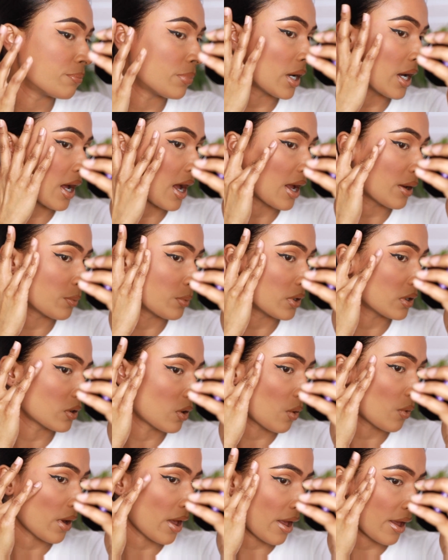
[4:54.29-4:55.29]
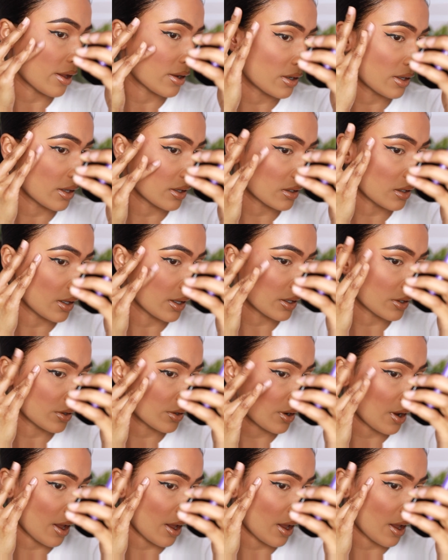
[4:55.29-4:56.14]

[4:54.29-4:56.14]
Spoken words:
but I will go ahead in later